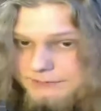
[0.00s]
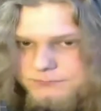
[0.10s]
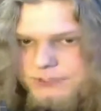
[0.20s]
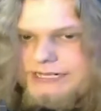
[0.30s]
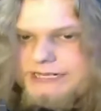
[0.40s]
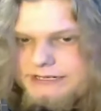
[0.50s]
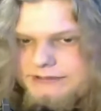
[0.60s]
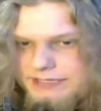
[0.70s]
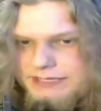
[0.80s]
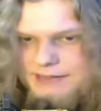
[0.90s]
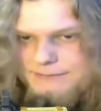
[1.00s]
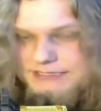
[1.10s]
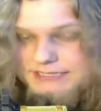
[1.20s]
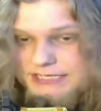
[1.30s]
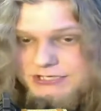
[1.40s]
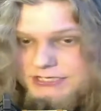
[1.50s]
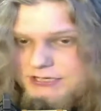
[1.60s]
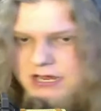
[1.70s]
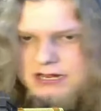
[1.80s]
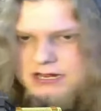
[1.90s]
Reading in the comment
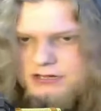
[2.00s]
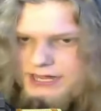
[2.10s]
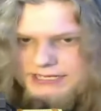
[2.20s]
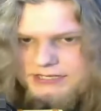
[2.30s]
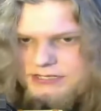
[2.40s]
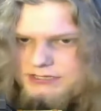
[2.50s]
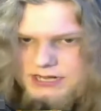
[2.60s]
section. Like,